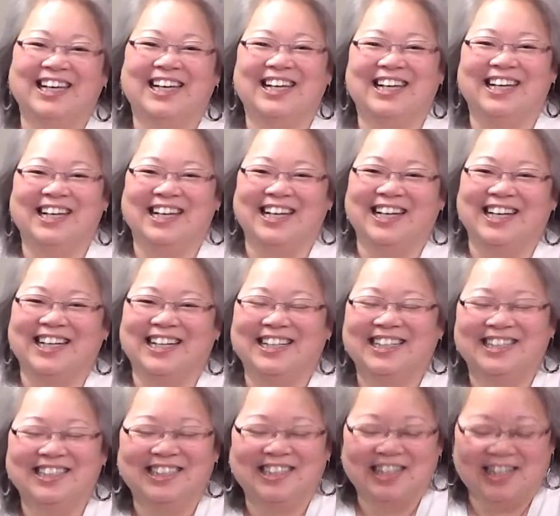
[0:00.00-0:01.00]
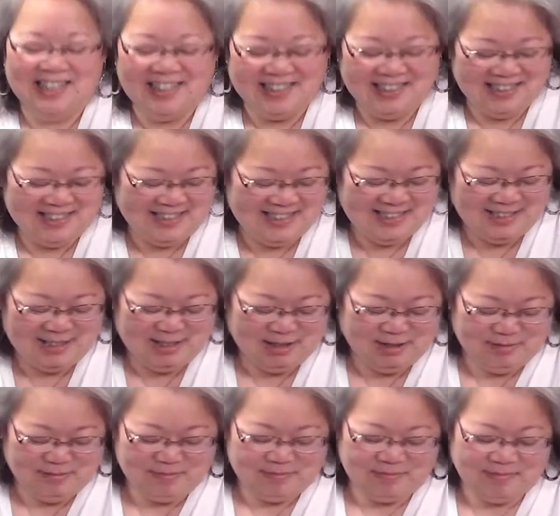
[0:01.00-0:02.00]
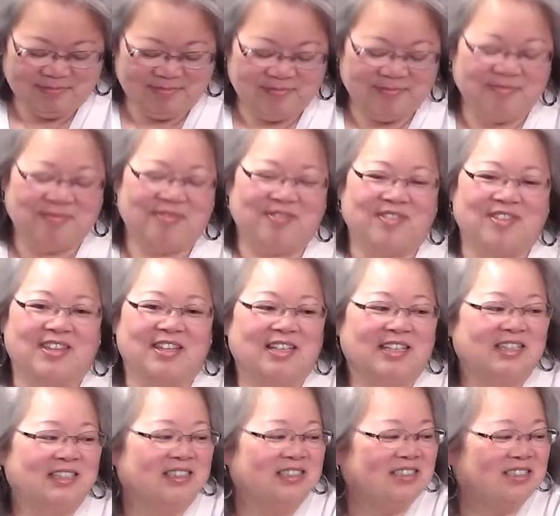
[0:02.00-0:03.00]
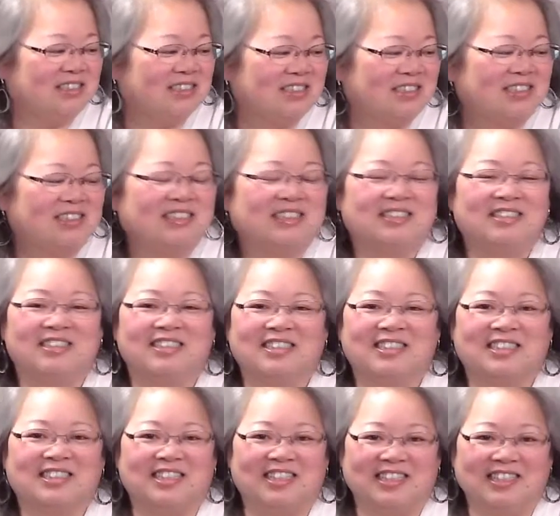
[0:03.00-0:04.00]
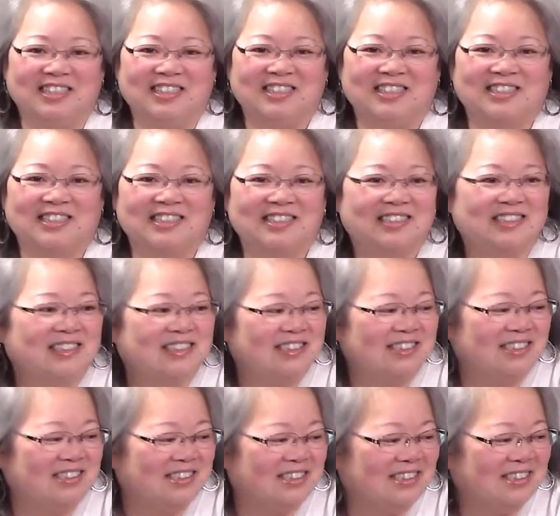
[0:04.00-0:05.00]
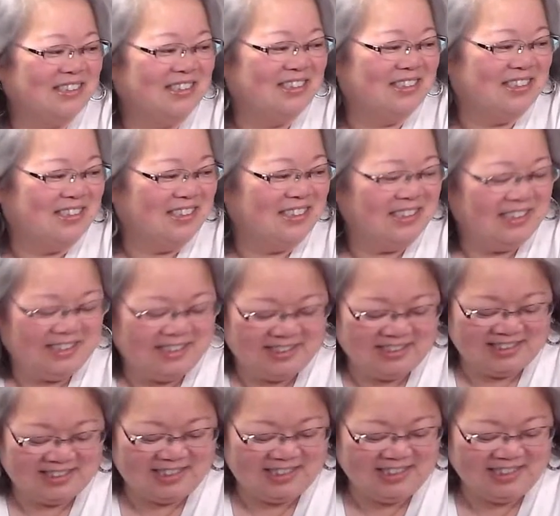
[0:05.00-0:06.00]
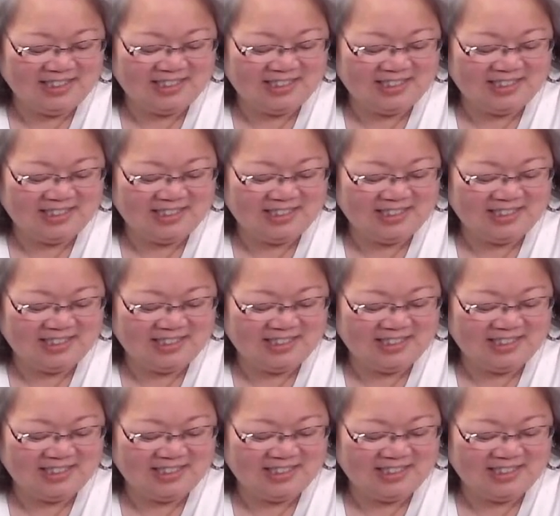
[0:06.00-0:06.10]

This person isn't speaking.